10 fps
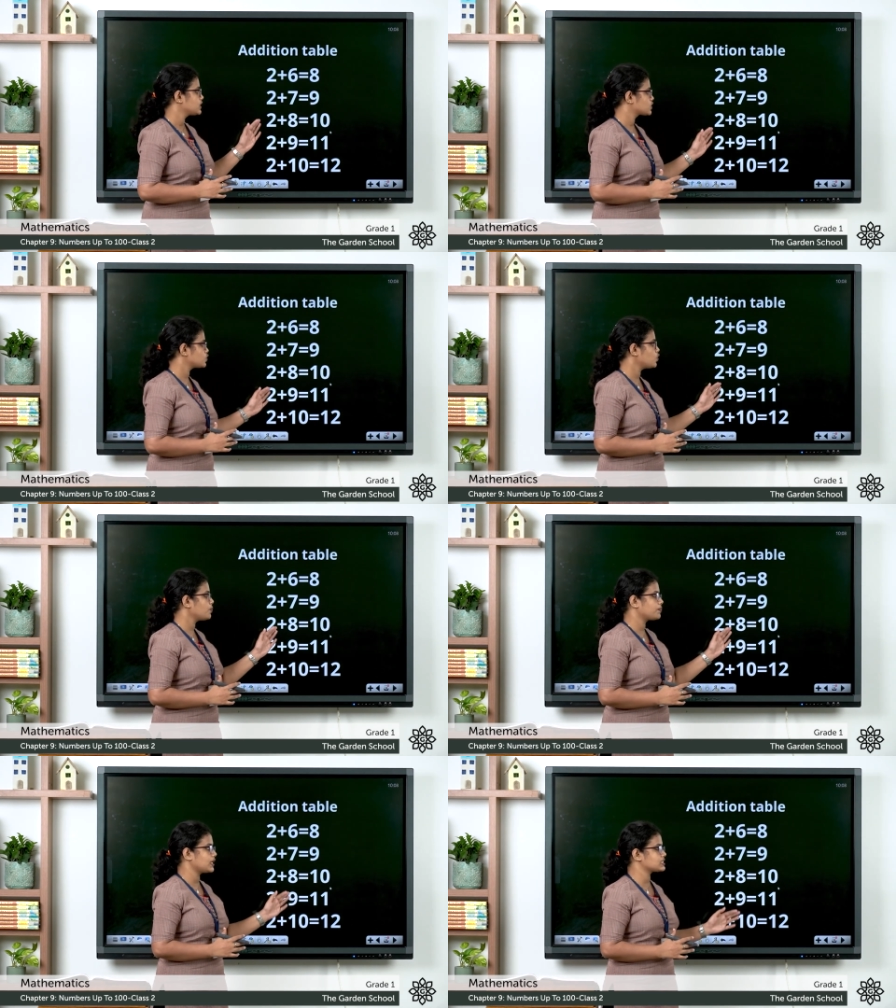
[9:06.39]
2
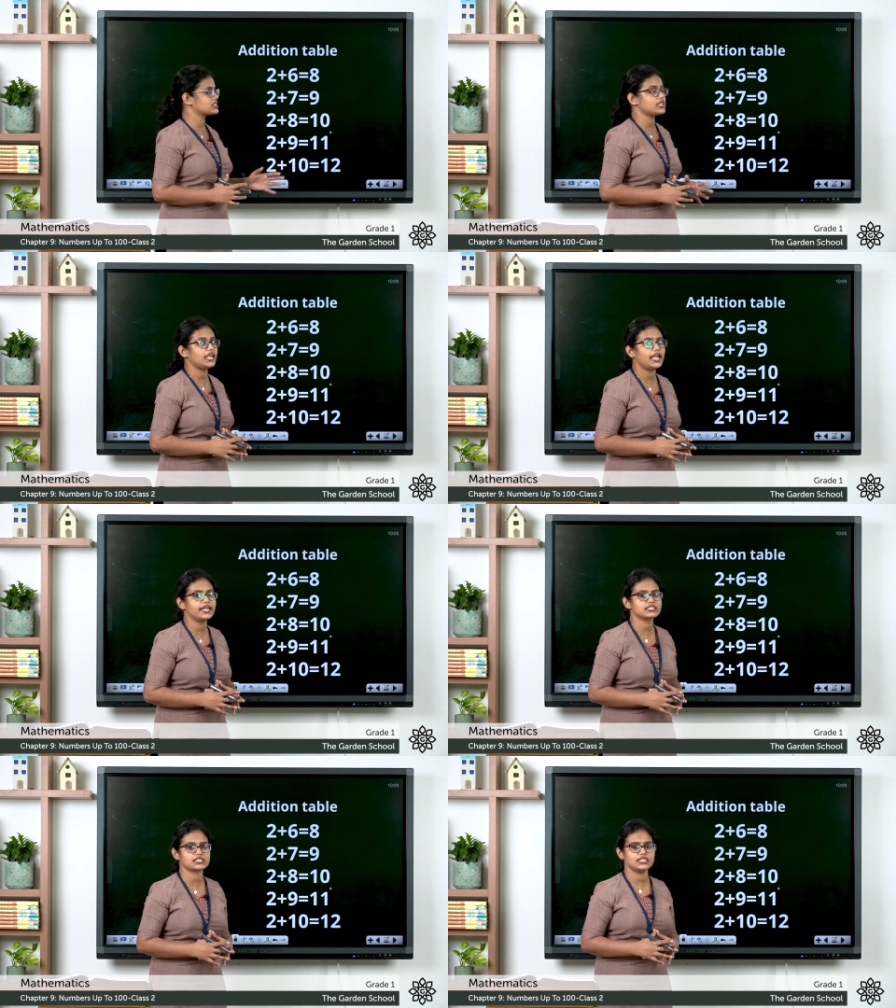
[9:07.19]
plus
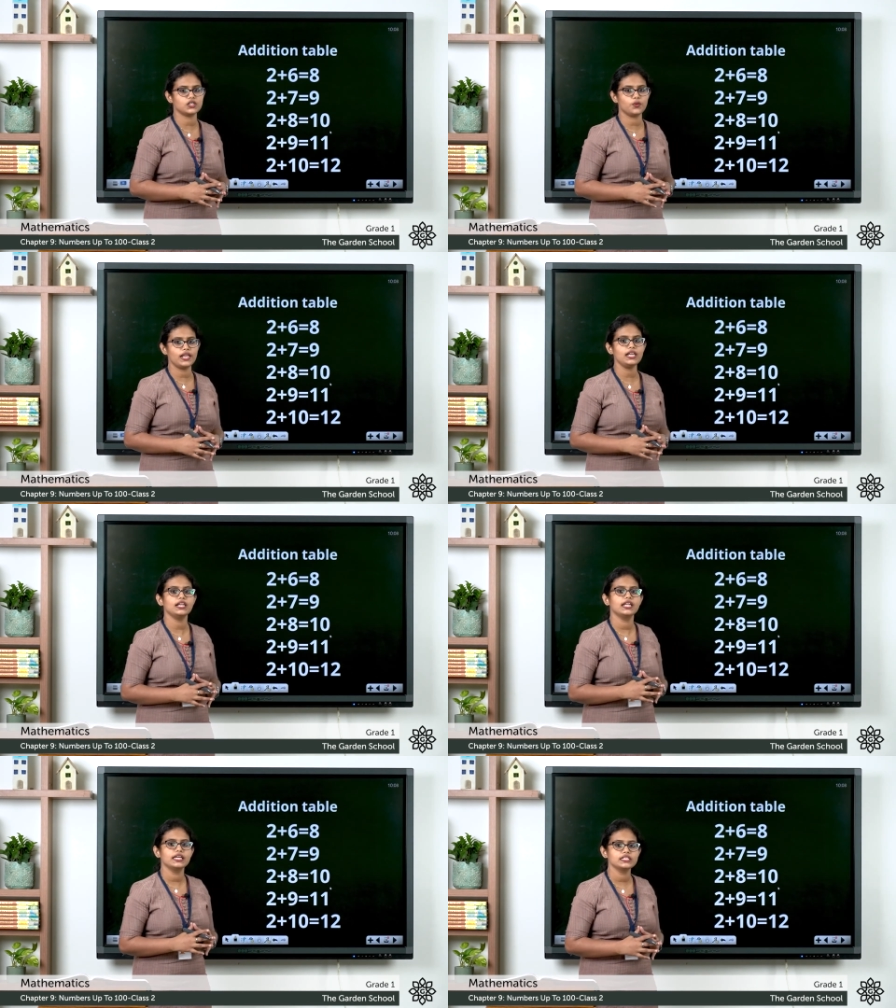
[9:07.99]
8 equal
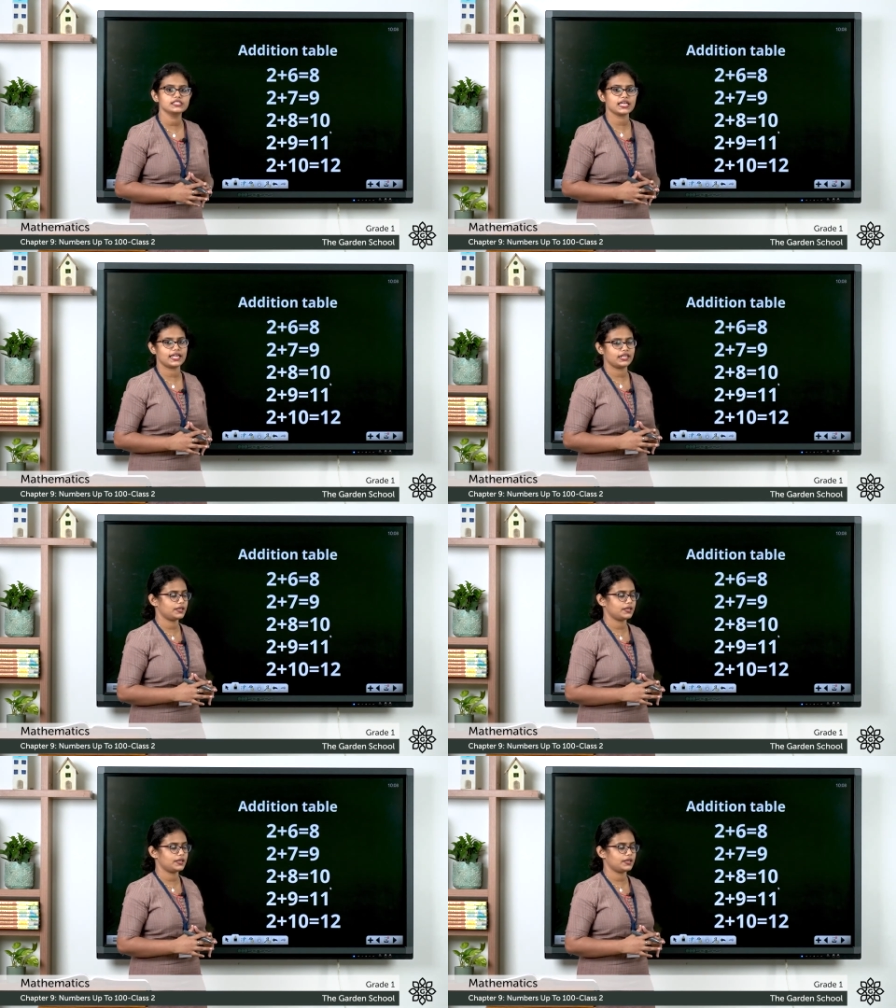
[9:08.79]
10.